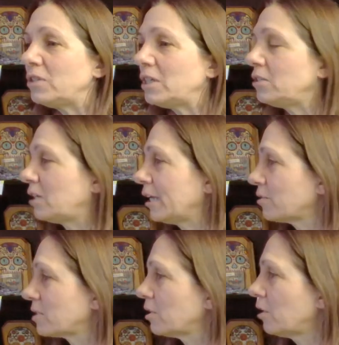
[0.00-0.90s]

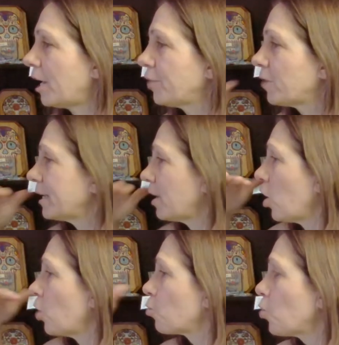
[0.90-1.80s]
details, a lot of like
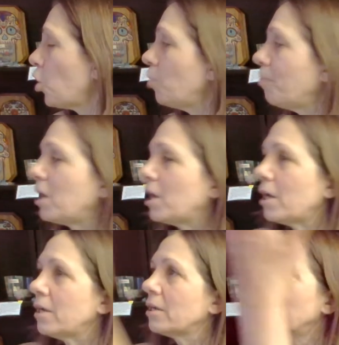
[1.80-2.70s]

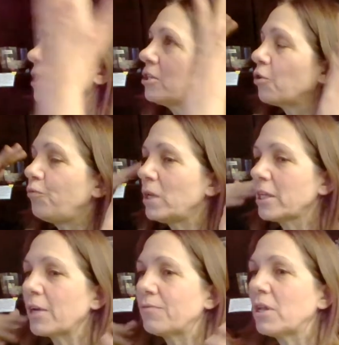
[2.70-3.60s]
aroma, the
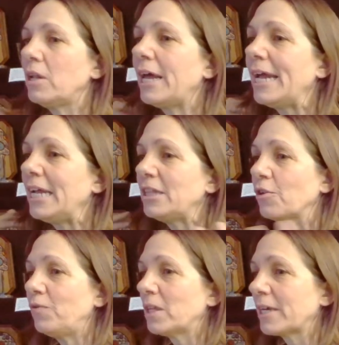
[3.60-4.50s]
feeling of the light,
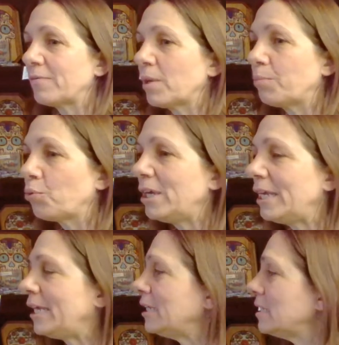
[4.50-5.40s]
the feeling of the
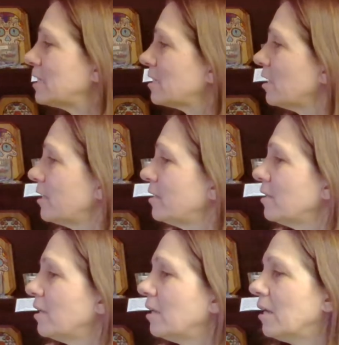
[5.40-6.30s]
breeze, uh,
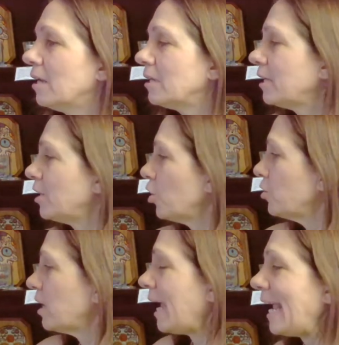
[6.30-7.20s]
you know,
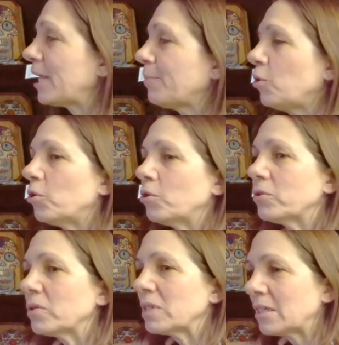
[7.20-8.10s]
the
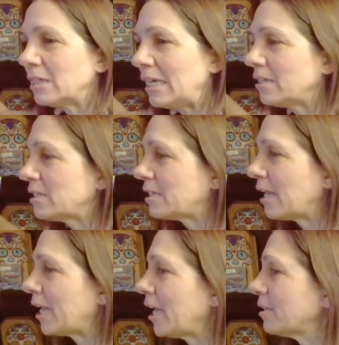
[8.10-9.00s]
animals and the
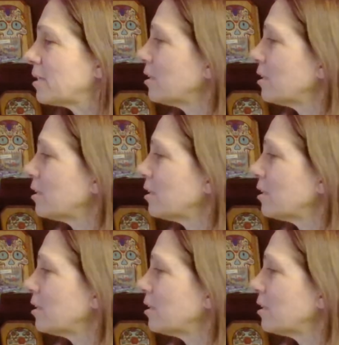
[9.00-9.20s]
insects